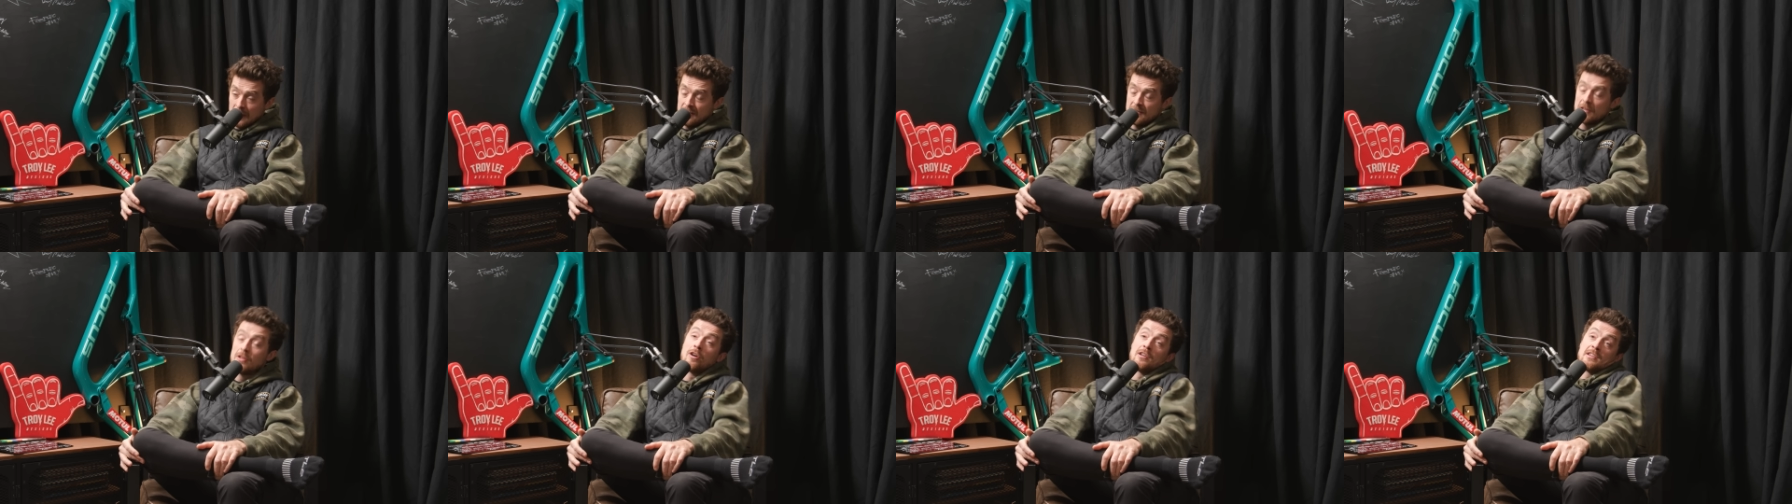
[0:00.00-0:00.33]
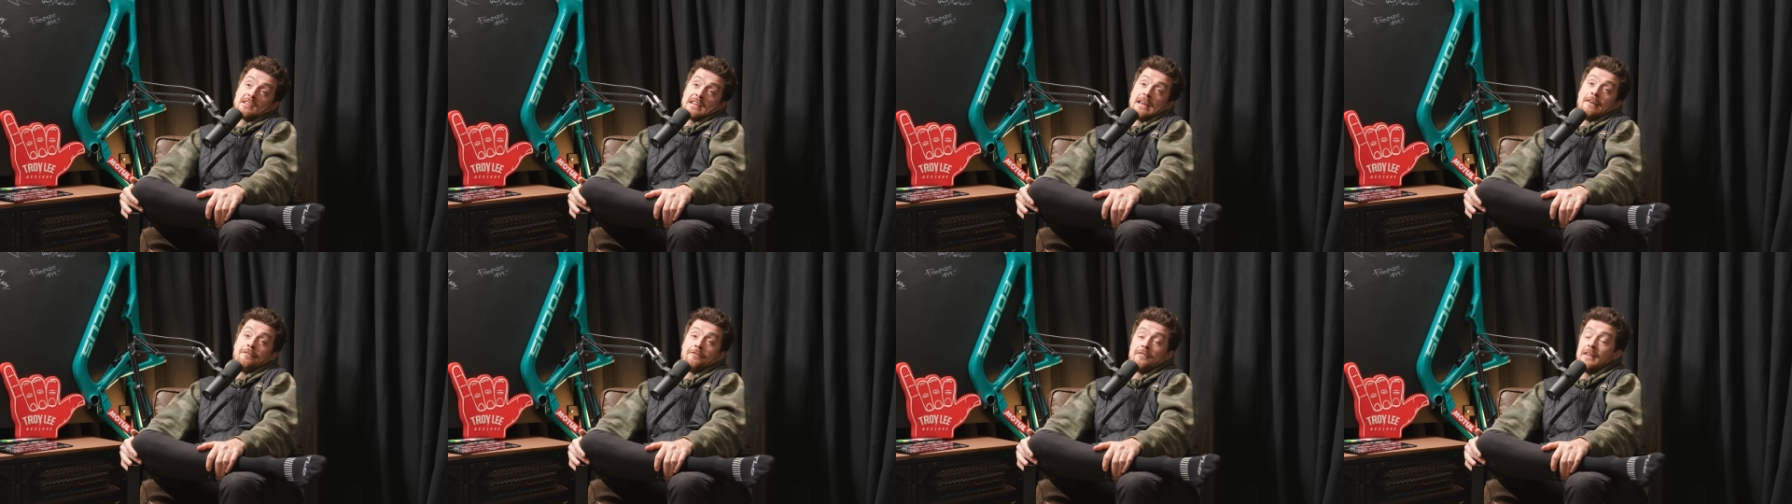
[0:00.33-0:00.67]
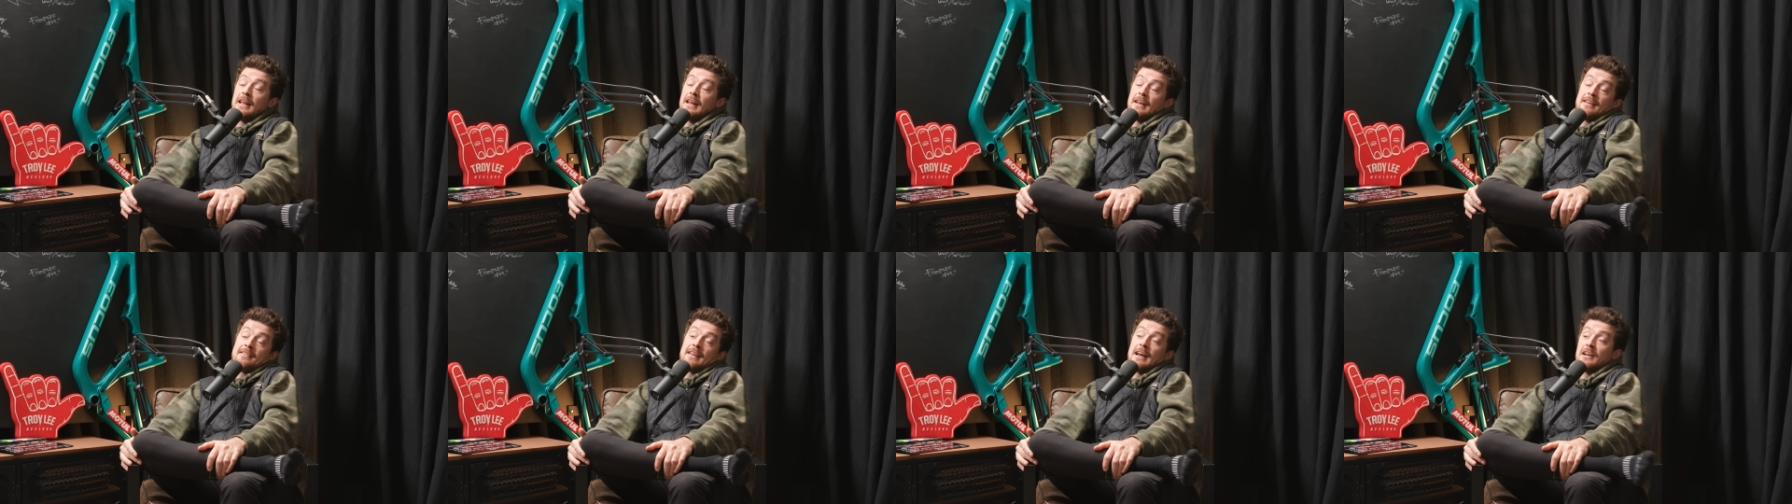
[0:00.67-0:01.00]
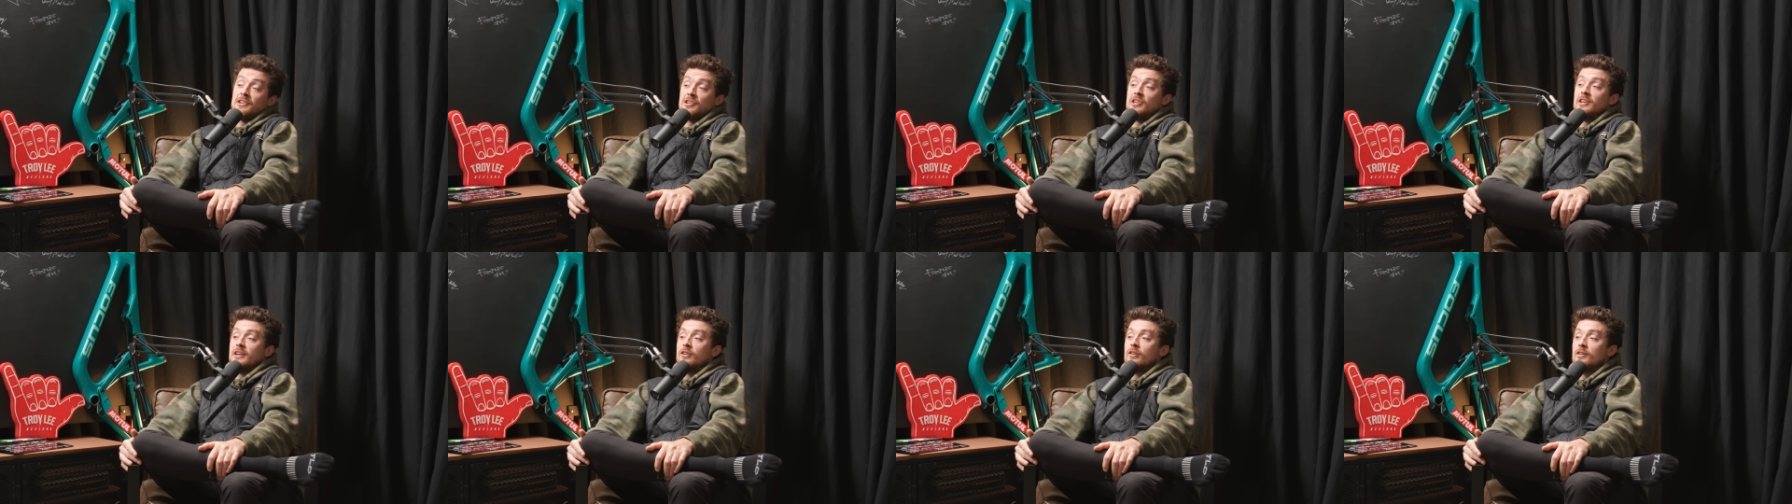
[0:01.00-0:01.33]
It's a nice gift. It is
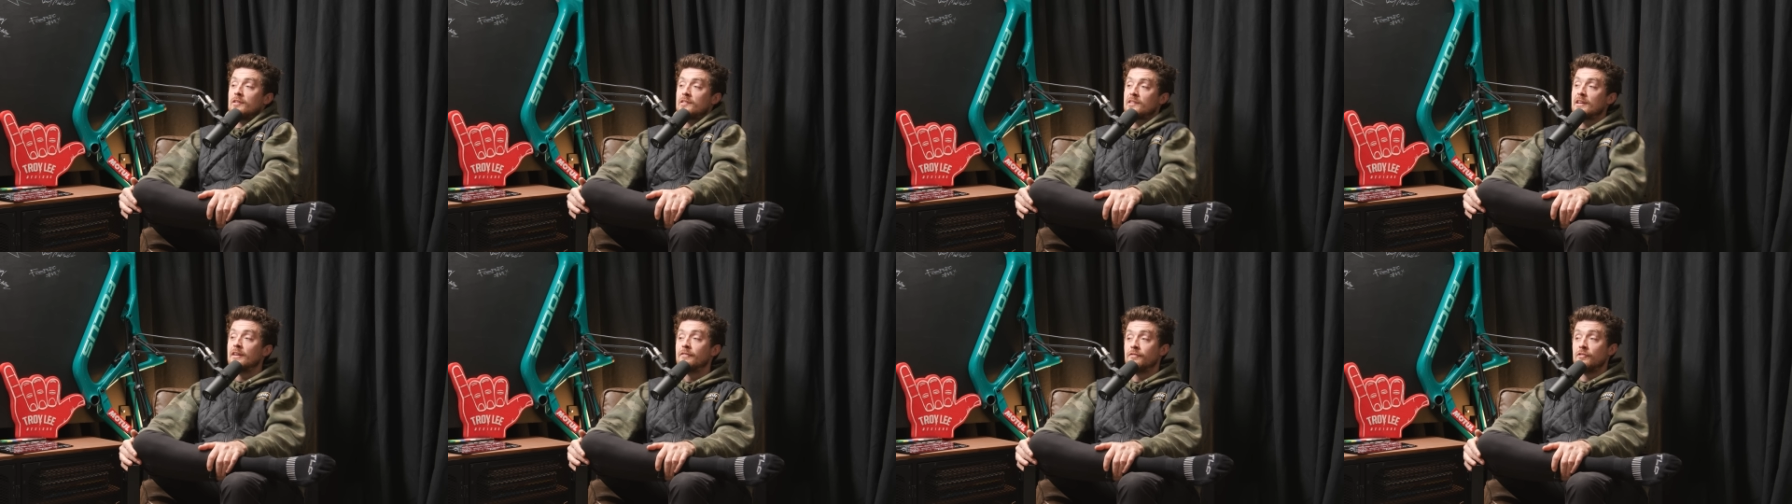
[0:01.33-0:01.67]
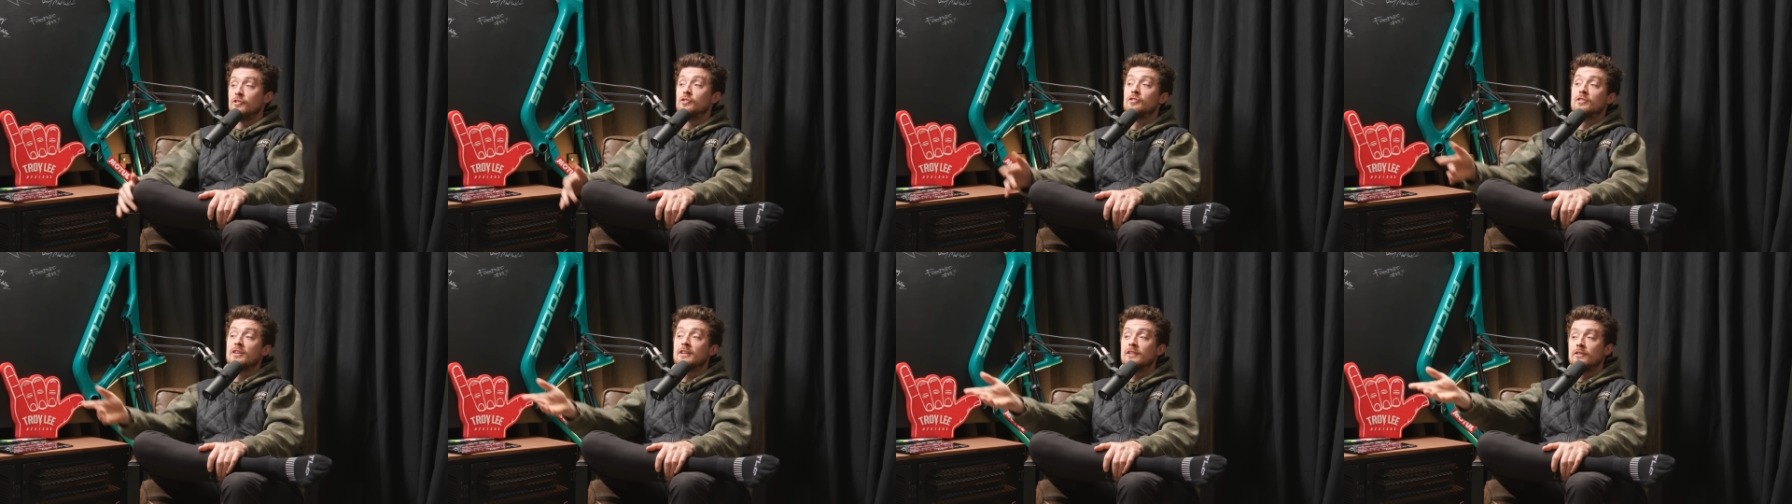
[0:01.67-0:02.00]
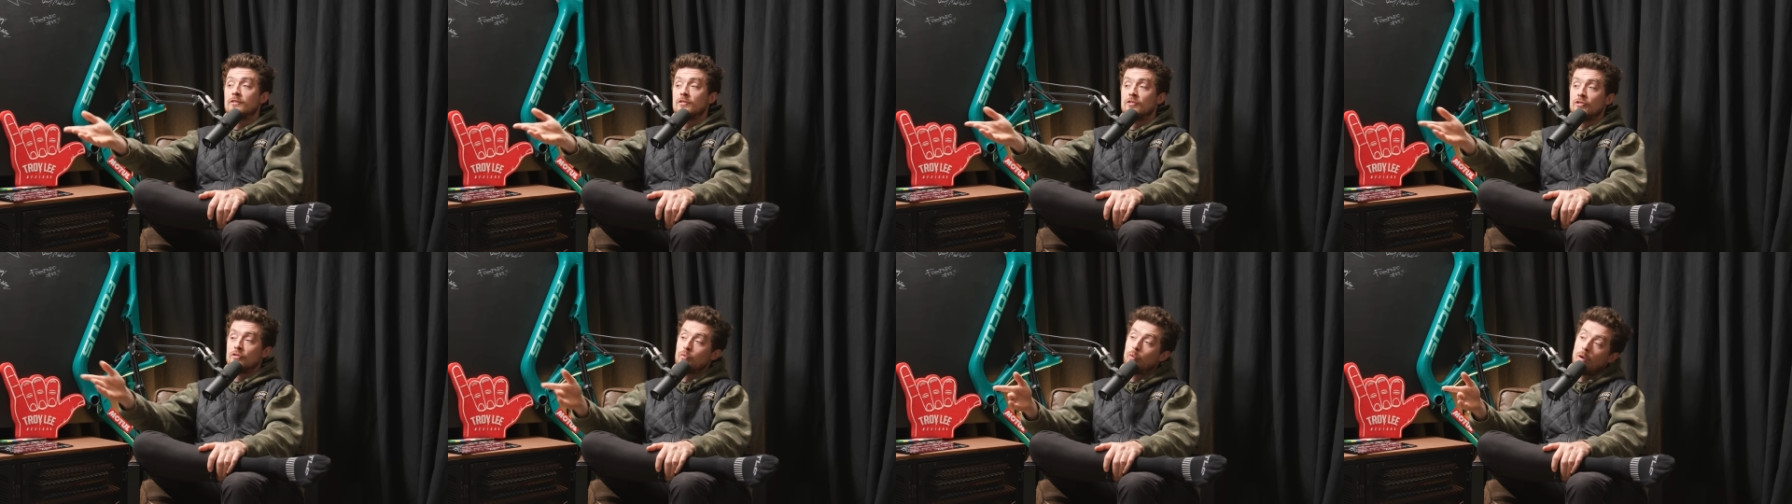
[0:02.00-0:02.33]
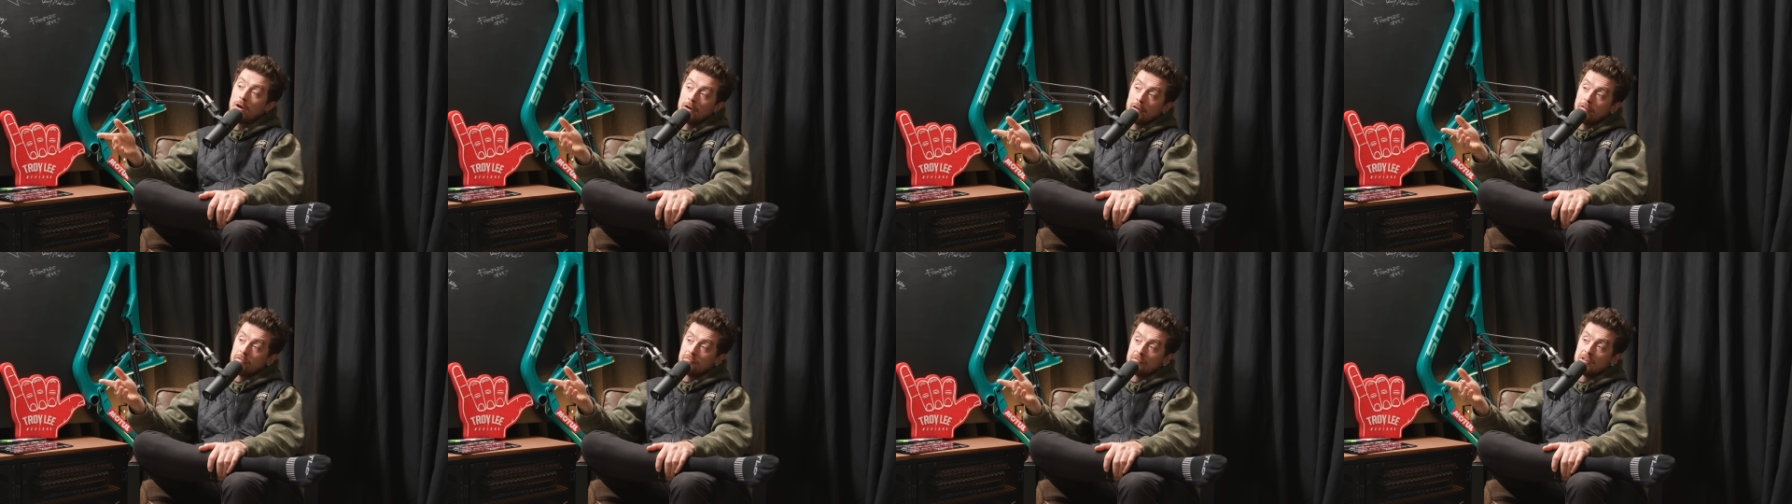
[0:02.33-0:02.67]
actually a nice gift. You did do
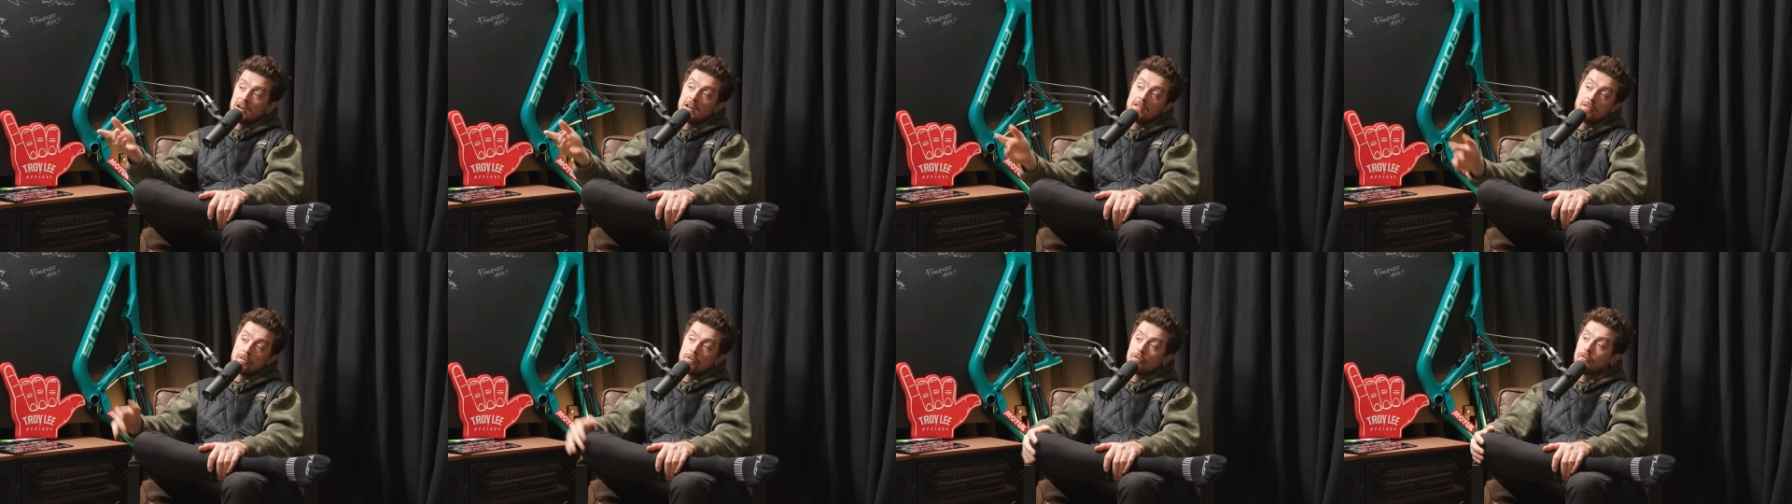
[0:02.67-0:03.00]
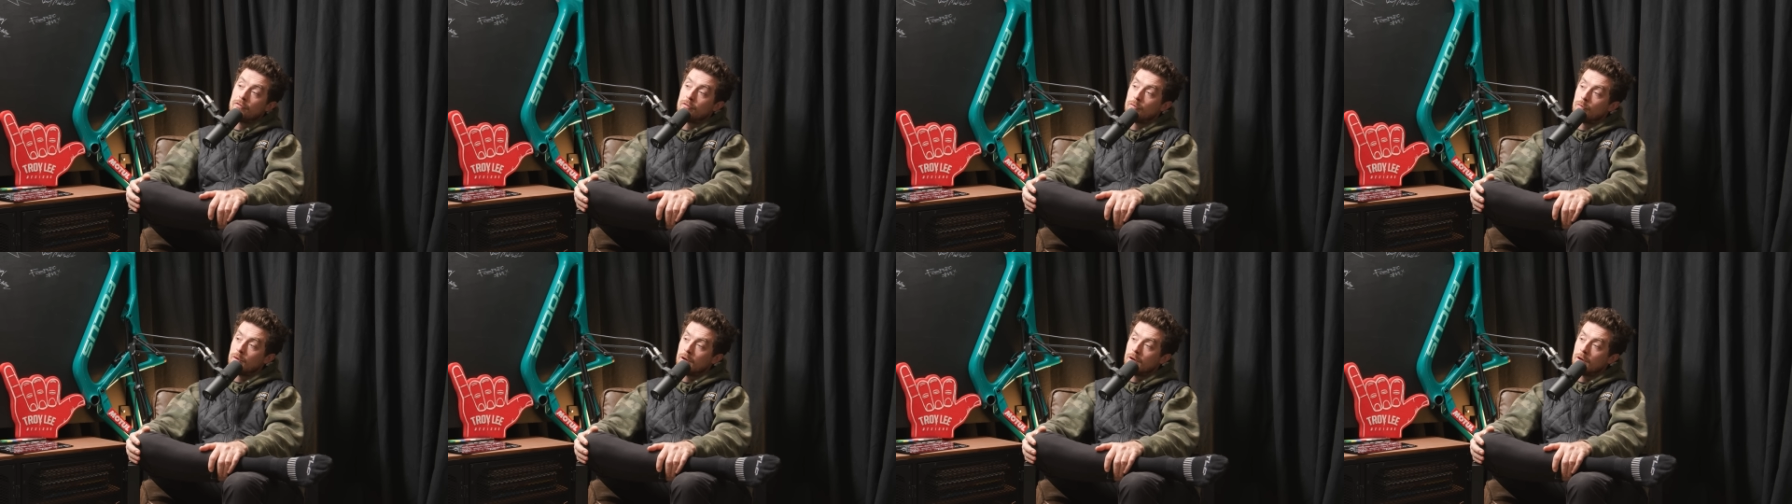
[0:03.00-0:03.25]
one really thoughtful